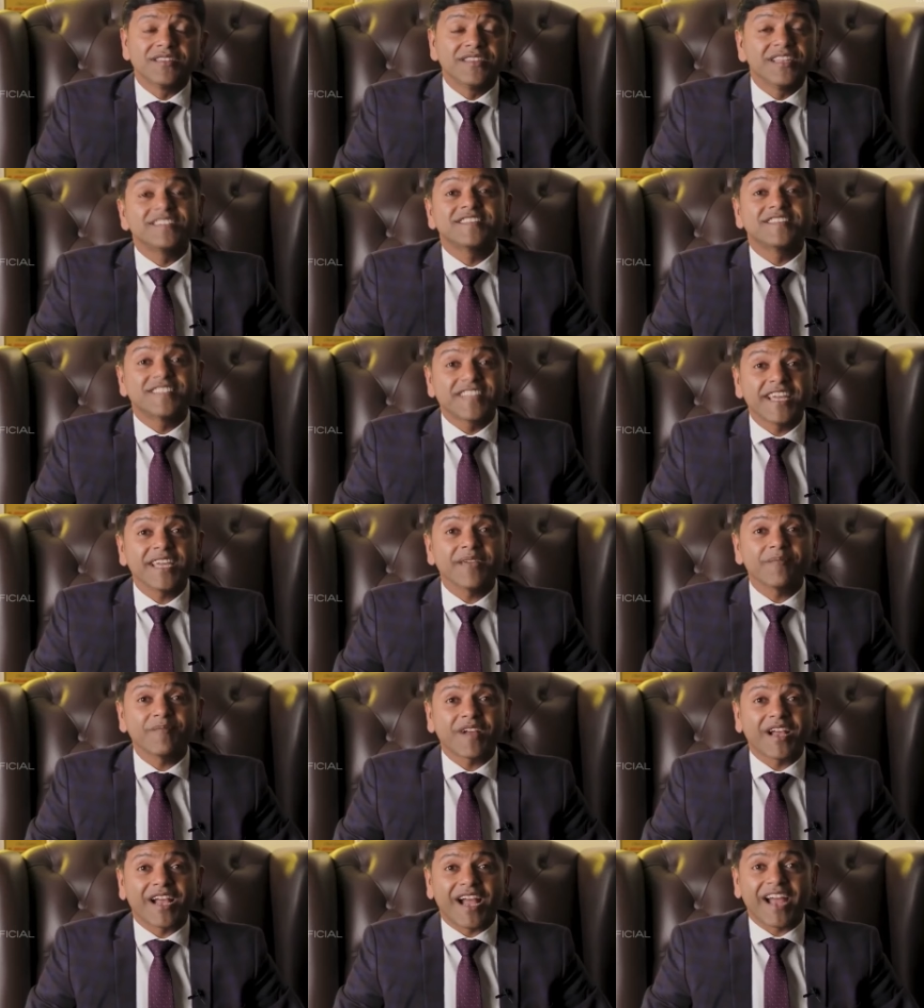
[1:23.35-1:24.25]
the
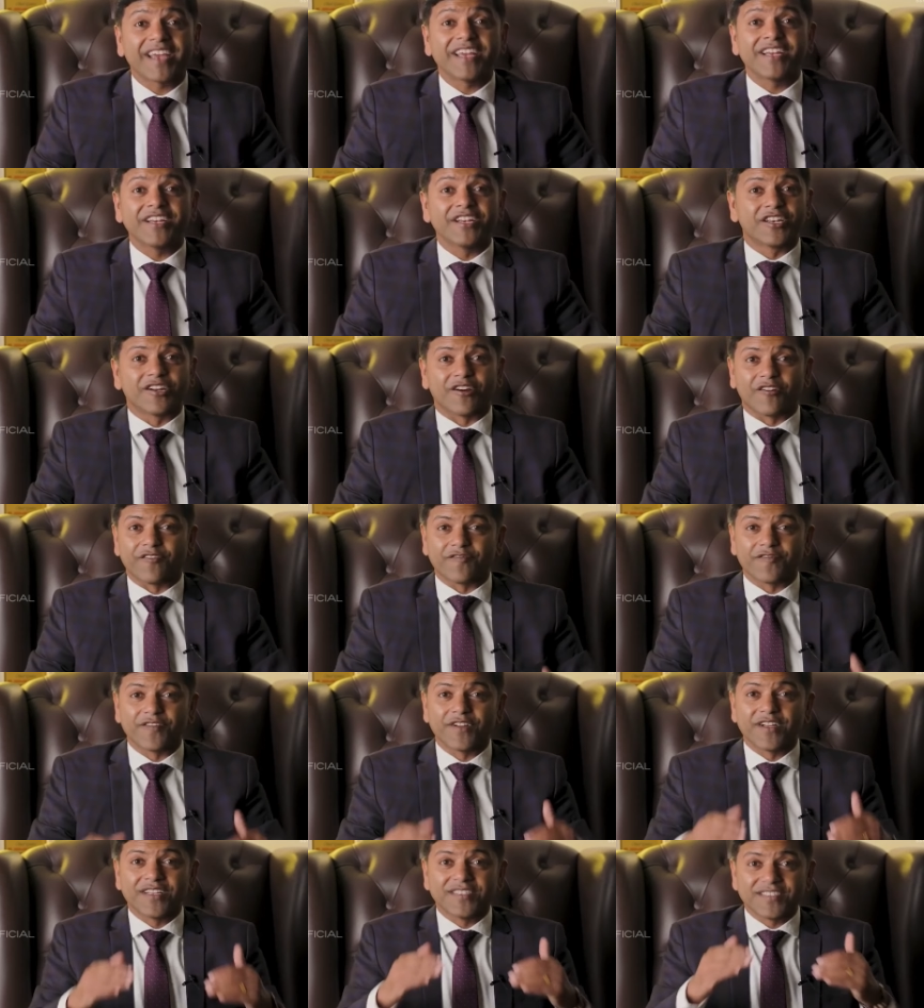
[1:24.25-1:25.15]
same kind
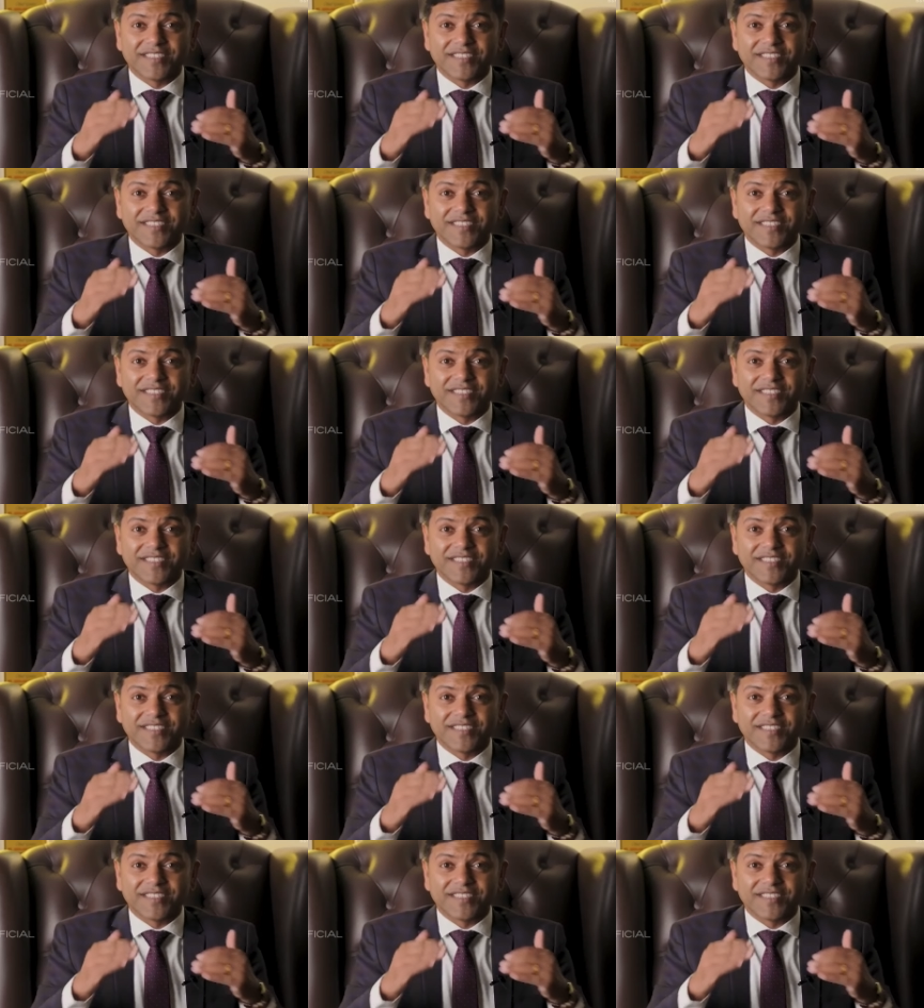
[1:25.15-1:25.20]
of